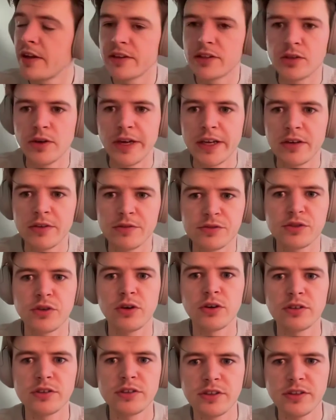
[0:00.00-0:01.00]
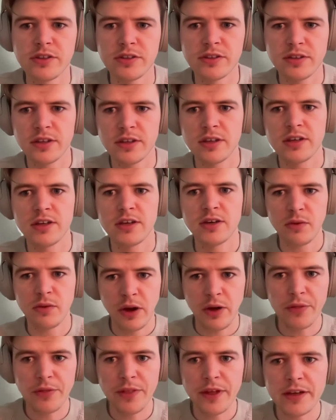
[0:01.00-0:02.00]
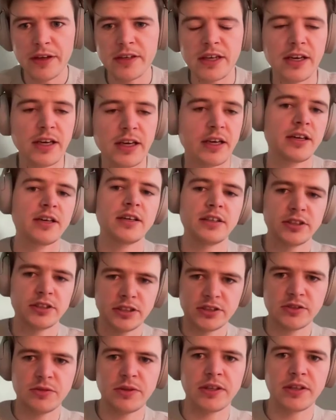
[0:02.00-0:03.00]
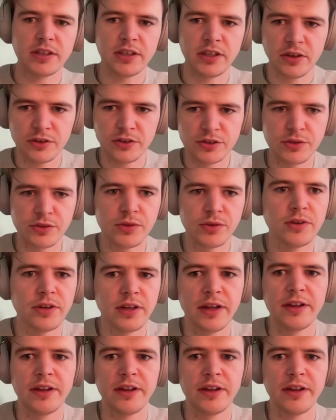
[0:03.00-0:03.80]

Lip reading: train of sorts around that I can just quickly go through,